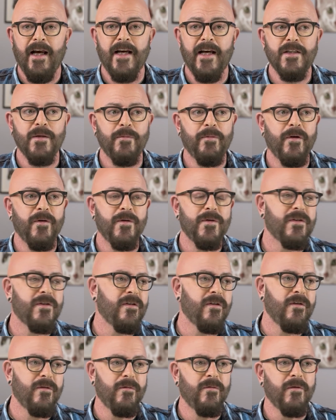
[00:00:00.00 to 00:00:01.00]
as opposed
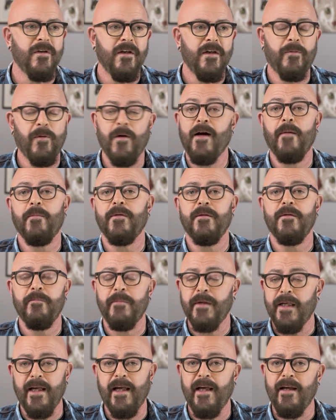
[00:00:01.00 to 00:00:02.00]
to problem
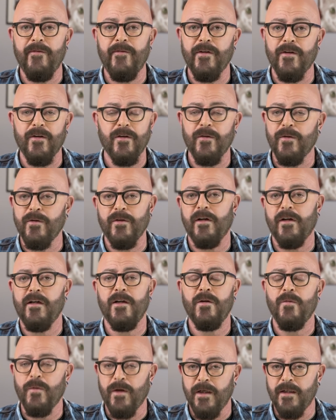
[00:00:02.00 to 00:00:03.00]
behavior or
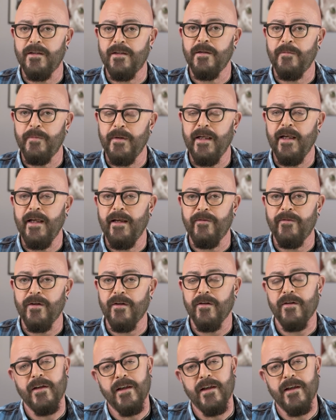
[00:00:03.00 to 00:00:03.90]
unwanted behavior.